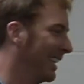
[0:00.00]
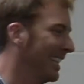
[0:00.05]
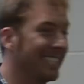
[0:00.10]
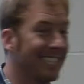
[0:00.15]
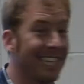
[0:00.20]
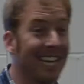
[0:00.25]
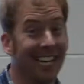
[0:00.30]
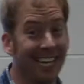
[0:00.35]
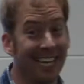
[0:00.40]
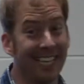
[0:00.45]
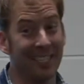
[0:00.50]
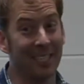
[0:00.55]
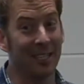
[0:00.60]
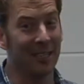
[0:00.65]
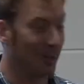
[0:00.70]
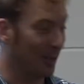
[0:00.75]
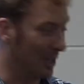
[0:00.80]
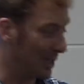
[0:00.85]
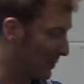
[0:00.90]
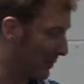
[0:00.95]
it's that easy,
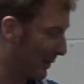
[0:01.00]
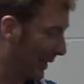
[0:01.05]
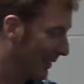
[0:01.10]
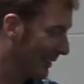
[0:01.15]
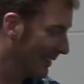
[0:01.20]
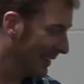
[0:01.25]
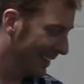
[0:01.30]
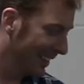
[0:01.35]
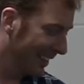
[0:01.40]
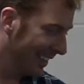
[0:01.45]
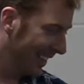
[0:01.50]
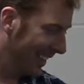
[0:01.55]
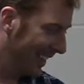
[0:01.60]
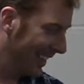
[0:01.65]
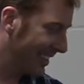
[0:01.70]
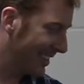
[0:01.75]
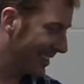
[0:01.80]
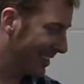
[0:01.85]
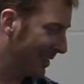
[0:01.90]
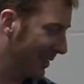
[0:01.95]
trust me.
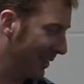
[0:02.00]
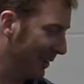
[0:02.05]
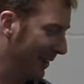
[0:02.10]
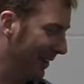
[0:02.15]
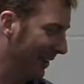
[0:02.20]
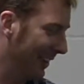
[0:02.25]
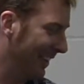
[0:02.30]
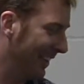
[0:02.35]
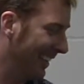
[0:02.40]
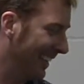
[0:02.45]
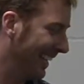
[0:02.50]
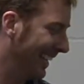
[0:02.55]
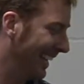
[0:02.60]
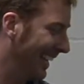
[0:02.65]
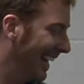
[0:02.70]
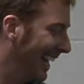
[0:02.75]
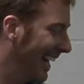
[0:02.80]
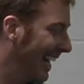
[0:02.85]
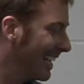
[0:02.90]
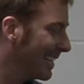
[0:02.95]
So
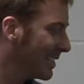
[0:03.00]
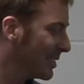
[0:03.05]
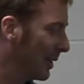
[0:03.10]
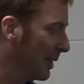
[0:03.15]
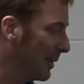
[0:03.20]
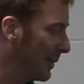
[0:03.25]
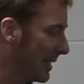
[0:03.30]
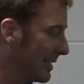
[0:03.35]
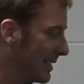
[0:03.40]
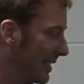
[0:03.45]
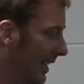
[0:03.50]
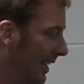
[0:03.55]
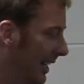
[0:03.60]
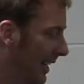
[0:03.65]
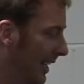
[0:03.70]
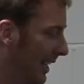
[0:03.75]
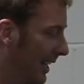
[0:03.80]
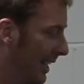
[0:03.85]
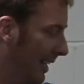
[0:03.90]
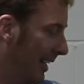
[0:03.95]
anyways,
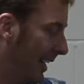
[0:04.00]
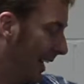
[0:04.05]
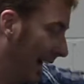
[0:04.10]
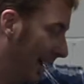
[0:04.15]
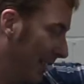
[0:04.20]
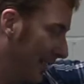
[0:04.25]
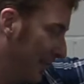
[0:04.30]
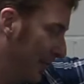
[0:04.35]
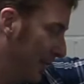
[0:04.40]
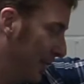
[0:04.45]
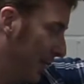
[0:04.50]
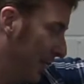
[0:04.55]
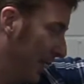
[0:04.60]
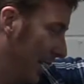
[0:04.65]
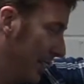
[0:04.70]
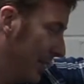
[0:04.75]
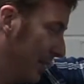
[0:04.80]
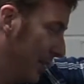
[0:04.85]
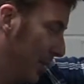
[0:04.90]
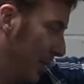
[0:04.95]
I have a few
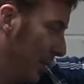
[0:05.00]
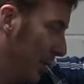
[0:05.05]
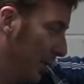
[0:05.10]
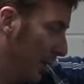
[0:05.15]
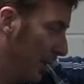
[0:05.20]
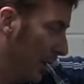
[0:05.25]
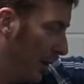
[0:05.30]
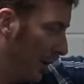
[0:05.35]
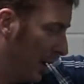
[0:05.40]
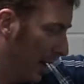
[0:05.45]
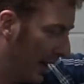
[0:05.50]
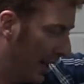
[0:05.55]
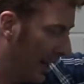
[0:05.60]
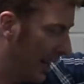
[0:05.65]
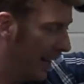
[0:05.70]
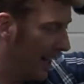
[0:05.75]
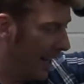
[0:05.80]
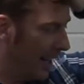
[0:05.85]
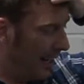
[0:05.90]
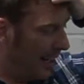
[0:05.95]
things for the worth noting.
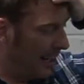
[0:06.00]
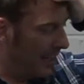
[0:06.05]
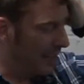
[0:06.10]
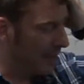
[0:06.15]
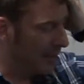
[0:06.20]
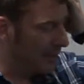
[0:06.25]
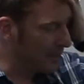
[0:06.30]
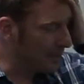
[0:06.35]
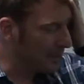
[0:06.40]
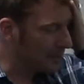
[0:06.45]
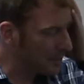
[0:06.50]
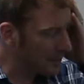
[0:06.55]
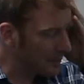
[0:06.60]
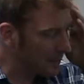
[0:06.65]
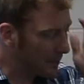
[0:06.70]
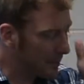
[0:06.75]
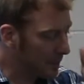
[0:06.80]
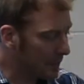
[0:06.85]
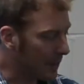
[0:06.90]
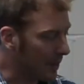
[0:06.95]

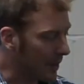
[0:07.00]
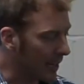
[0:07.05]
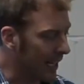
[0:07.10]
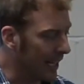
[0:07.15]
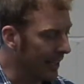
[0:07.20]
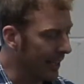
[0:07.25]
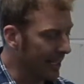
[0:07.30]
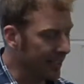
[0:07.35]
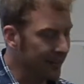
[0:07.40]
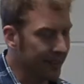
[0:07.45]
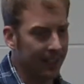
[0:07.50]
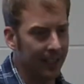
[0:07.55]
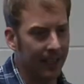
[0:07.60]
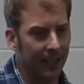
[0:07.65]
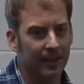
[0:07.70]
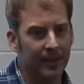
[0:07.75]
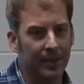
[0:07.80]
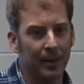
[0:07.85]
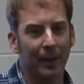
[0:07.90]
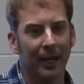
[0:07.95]
And that's
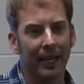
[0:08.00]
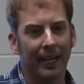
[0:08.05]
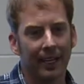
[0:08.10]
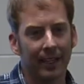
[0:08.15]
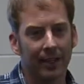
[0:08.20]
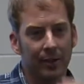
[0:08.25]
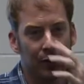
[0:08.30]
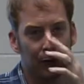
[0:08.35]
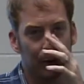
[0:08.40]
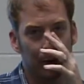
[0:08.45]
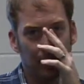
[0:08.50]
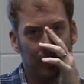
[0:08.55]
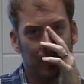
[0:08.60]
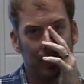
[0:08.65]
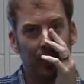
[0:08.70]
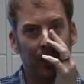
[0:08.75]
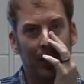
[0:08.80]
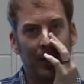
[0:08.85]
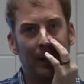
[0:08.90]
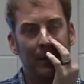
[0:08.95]
to make it into a worth
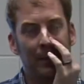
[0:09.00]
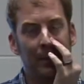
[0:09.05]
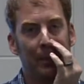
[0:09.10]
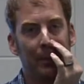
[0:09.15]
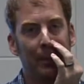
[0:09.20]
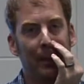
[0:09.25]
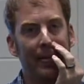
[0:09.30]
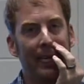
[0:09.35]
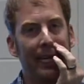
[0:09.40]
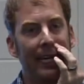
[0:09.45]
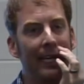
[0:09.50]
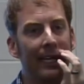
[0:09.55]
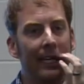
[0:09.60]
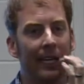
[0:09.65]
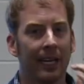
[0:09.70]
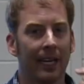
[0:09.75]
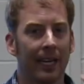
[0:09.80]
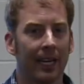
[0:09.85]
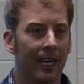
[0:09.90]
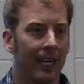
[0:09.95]
noting bucket,
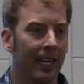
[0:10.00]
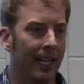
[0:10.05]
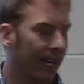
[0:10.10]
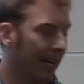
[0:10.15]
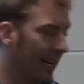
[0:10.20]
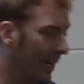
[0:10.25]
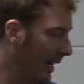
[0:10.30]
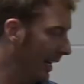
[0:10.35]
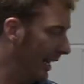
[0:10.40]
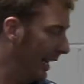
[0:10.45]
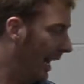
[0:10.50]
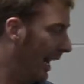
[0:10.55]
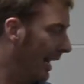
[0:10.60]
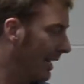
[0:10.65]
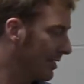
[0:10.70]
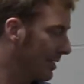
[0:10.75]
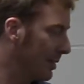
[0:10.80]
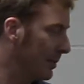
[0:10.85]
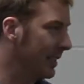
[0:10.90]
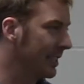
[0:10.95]
it
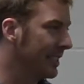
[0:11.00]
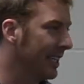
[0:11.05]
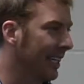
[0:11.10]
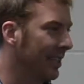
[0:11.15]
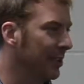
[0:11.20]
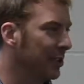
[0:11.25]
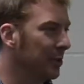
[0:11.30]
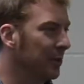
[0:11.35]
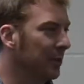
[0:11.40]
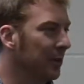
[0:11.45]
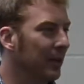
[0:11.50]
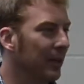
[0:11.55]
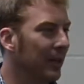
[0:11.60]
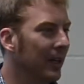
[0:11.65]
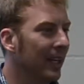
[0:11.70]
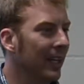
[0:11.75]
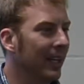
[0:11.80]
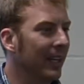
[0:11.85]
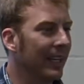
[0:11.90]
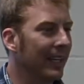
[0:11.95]
has to be tangible.
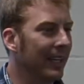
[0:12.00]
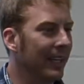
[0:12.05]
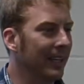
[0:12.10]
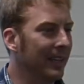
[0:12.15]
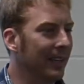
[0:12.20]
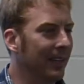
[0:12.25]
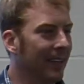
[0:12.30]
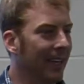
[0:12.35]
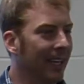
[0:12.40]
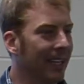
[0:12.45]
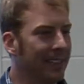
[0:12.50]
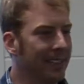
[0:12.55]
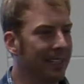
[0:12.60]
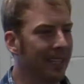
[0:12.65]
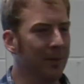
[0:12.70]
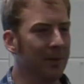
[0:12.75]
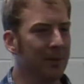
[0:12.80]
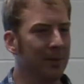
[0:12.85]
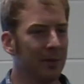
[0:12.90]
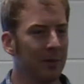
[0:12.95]
A lot of
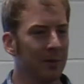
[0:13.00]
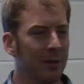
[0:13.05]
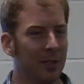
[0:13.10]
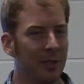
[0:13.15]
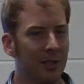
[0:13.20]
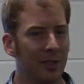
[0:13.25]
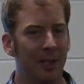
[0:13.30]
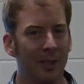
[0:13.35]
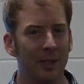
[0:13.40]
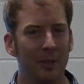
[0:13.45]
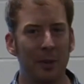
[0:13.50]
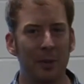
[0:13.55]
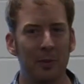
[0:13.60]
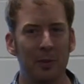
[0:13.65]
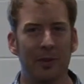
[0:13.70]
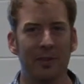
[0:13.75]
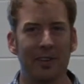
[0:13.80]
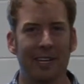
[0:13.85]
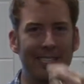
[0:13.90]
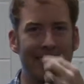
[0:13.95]
times when you talk to people
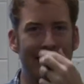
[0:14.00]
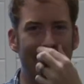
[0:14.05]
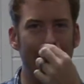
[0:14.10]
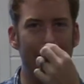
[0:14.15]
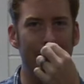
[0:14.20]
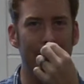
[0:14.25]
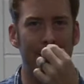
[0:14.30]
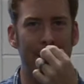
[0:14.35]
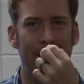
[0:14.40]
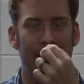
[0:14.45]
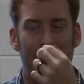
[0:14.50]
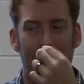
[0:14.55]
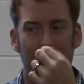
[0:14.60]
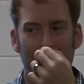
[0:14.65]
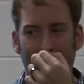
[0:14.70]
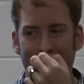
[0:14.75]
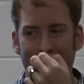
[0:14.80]
who have ideas, their